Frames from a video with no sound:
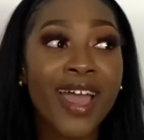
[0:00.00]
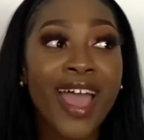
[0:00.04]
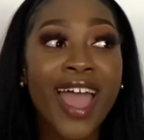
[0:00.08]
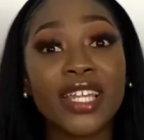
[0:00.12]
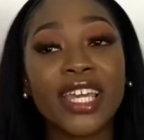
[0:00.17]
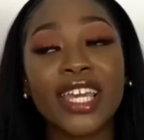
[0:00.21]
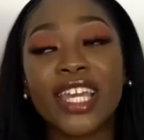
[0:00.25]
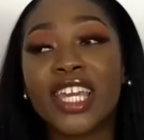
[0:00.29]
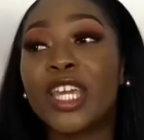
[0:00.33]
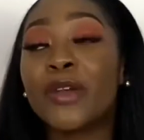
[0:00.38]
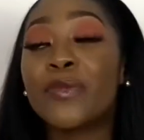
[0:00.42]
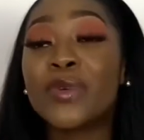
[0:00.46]

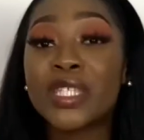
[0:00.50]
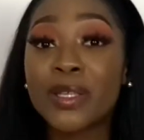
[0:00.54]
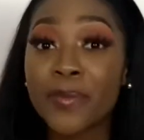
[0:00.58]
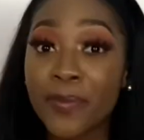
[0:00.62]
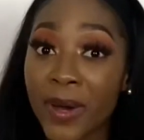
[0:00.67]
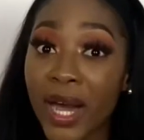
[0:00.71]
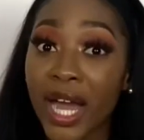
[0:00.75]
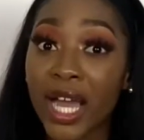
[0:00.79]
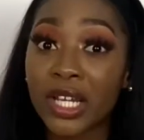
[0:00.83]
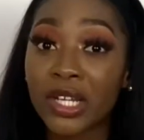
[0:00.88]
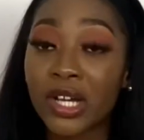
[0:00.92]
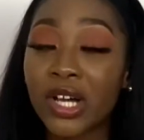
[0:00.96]
He was a
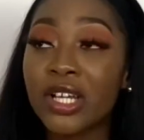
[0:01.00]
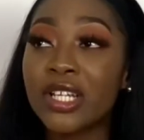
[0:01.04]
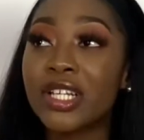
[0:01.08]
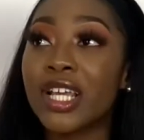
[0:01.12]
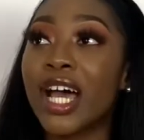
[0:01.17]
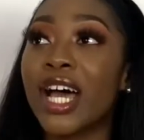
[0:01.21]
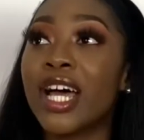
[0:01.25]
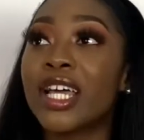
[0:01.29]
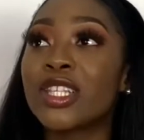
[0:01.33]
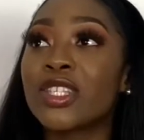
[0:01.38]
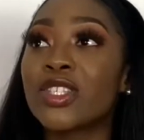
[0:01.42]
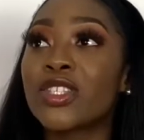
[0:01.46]
pilot,
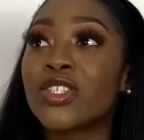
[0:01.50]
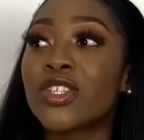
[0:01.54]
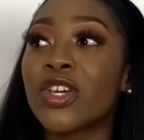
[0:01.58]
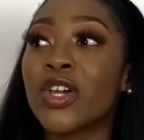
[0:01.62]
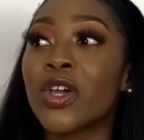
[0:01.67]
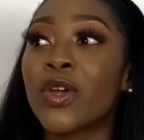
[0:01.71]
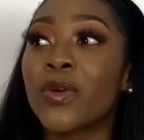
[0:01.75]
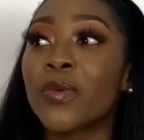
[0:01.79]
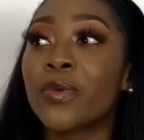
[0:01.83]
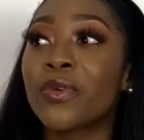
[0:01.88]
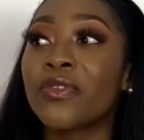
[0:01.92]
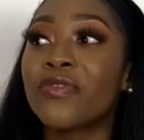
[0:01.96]
and
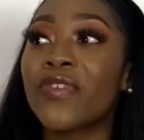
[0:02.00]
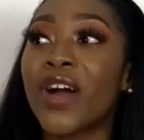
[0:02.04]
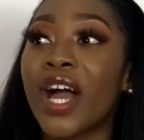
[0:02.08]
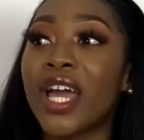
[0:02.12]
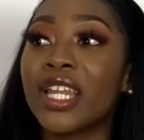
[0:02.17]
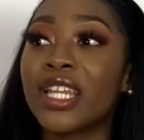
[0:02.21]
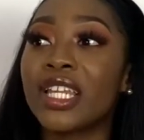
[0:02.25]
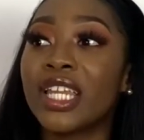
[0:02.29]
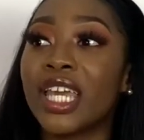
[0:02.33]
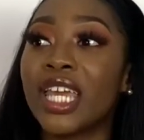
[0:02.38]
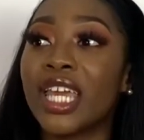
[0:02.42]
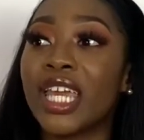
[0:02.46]
so we're
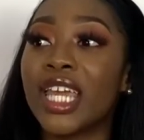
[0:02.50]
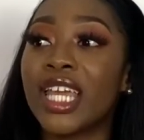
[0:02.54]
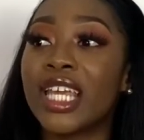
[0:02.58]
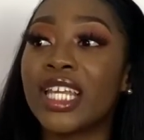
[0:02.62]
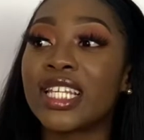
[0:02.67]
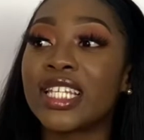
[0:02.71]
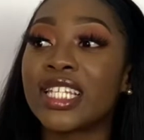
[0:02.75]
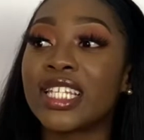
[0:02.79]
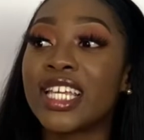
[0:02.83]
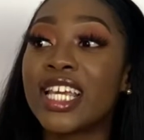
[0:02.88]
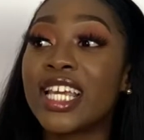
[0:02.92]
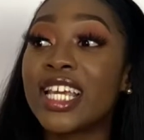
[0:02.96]
finally
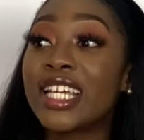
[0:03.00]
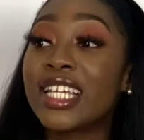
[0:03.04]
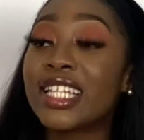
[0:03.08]
in